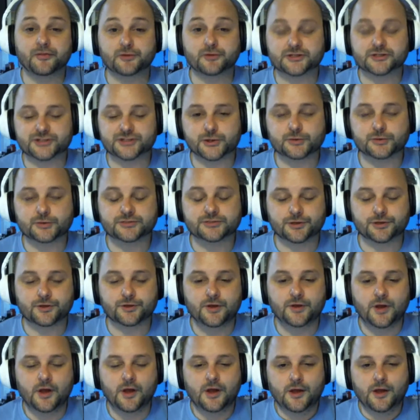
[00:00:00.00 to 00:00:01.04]
or so. So
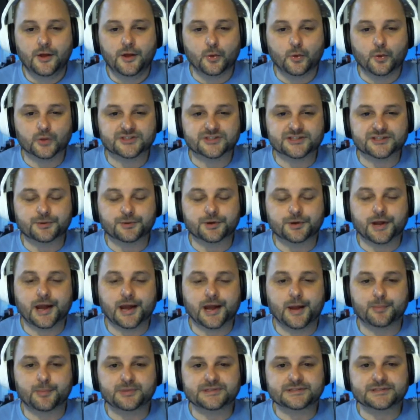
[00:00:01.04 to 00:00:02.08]
we'll see what
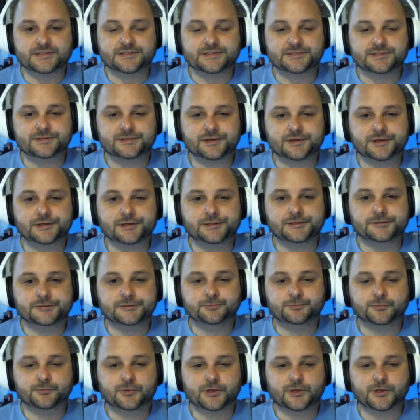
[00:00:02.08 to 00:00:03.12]
happens. So
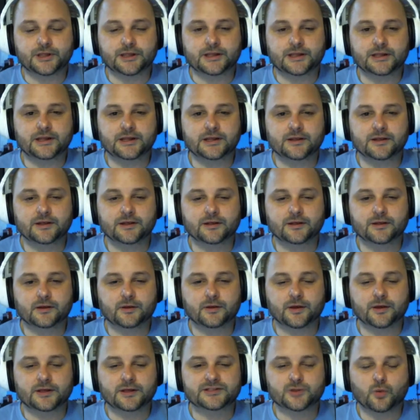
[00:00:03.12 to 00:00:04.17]

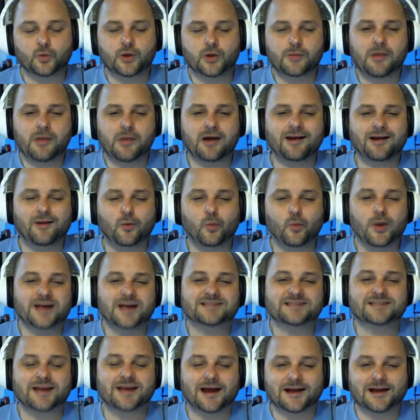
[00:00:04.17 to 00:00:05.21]
what about out
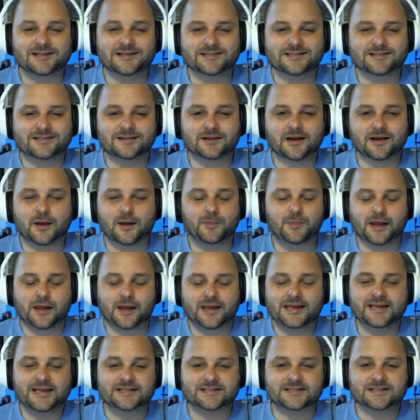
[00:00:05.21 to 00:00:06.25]
west, guys? I mean,
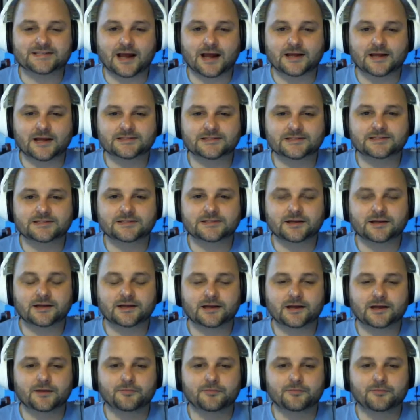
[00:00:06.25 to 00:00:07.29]
east, guys.
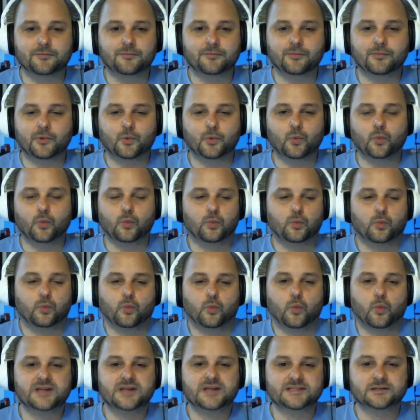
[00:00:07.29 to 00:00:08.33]

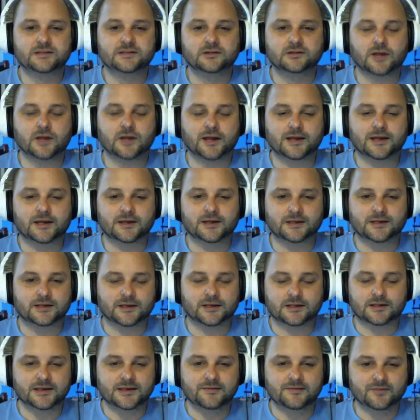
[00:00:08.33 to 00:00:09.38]
What does it look like?
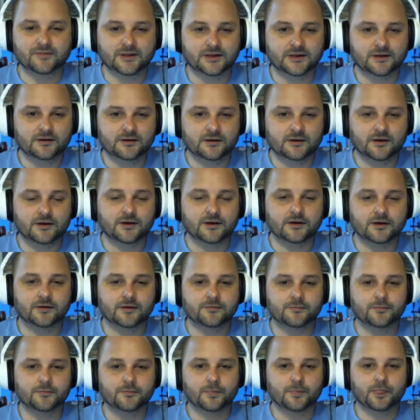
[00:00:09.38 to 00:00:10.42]
Cleveland?
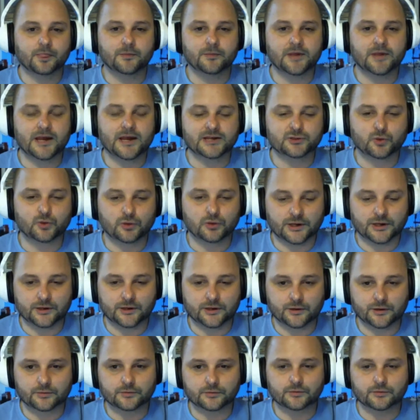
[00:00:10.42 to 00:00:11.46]
Let me ask
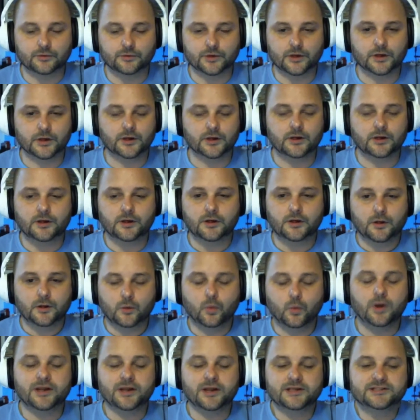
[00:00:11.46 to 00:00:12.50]
Orlando.
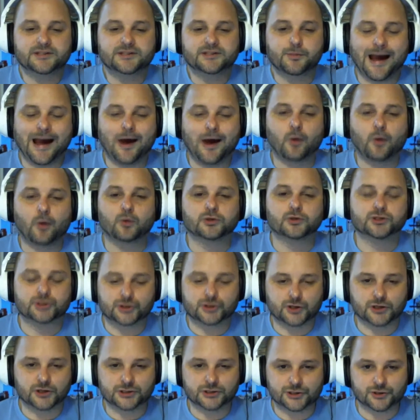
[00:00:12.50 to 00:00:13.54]
What is the power
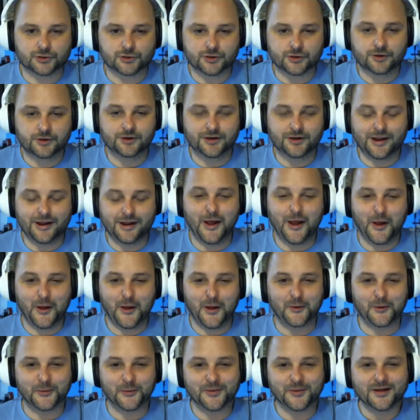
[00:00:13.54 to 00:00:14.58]
structure
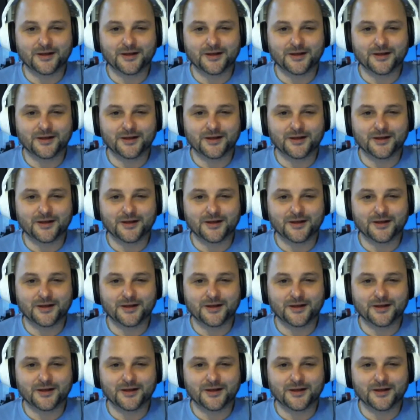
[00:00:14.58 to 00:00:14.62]
now